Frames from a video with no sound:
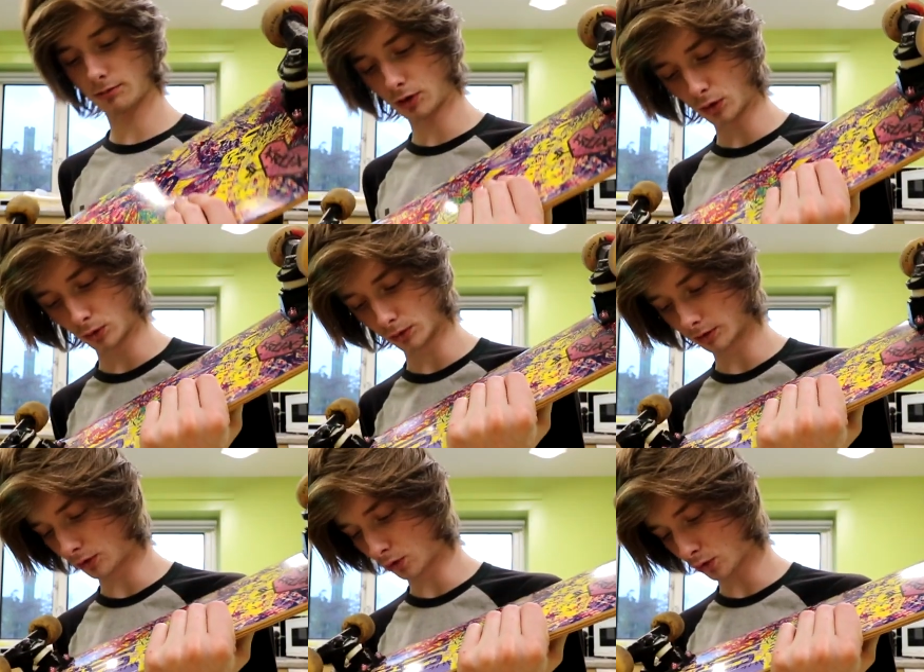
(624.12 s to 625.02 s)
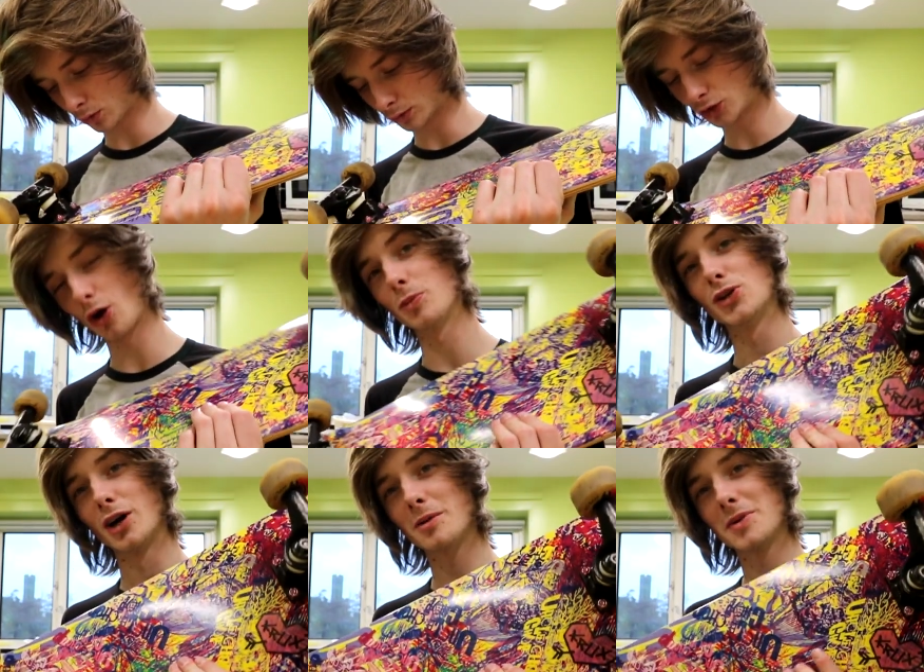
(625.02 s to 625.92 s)
called an Uncle Chop
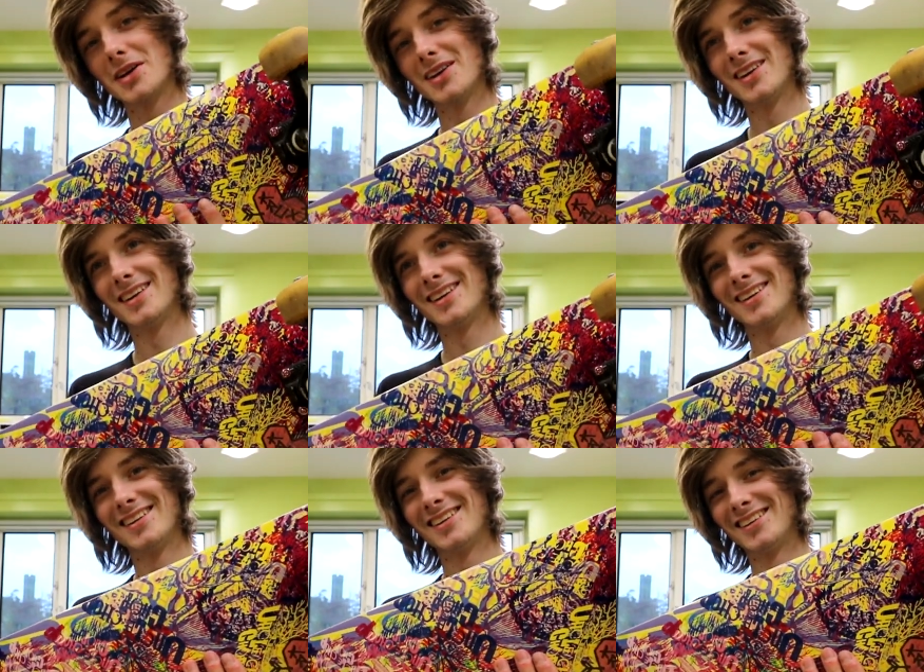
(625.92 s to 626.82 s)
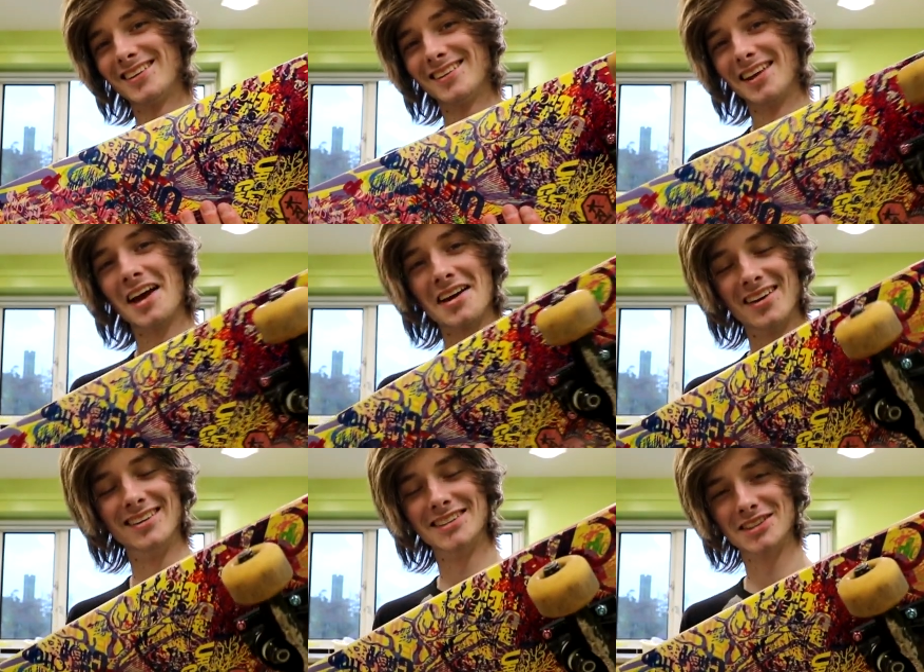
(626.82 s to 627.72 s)
Chop. Yeah, I
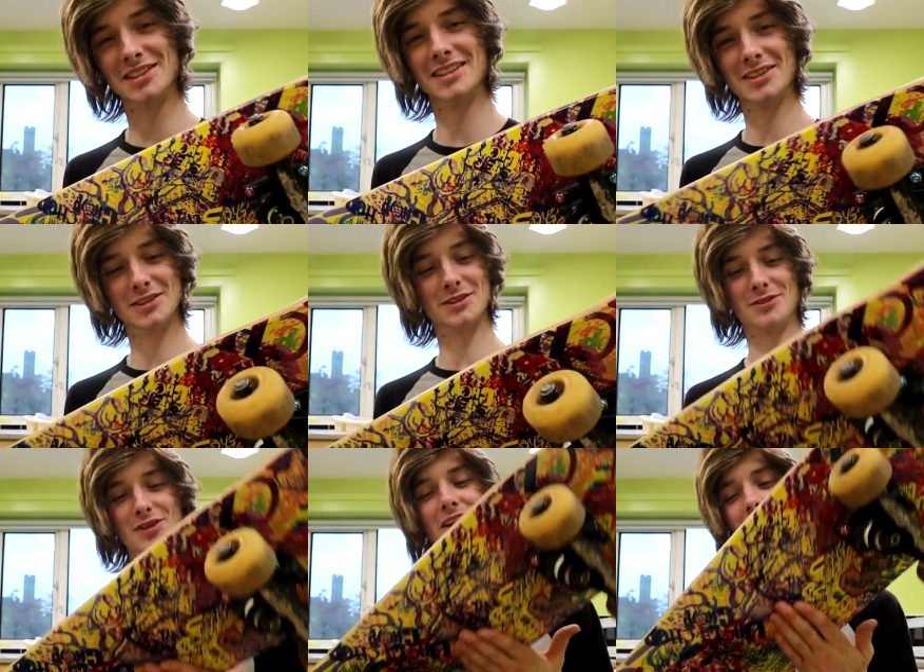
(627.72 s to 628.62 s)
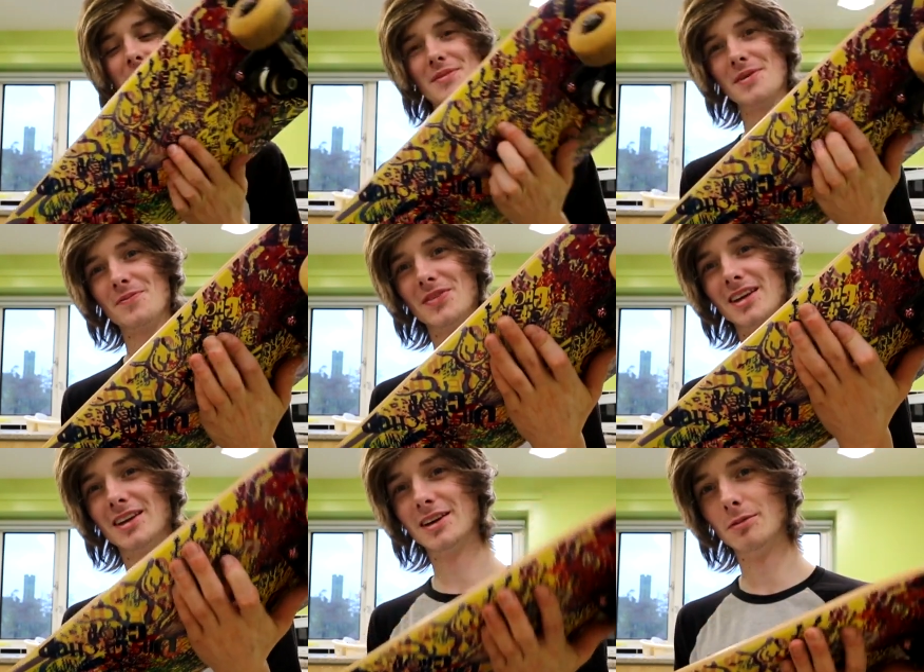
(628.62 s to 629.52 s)
know it's a funny name,
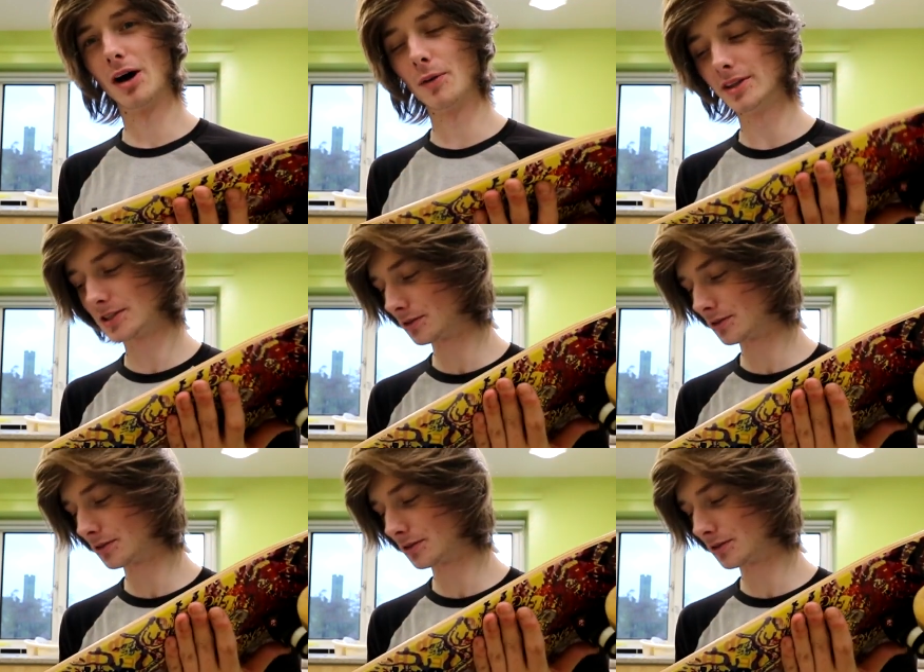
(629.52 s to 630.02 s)
but I went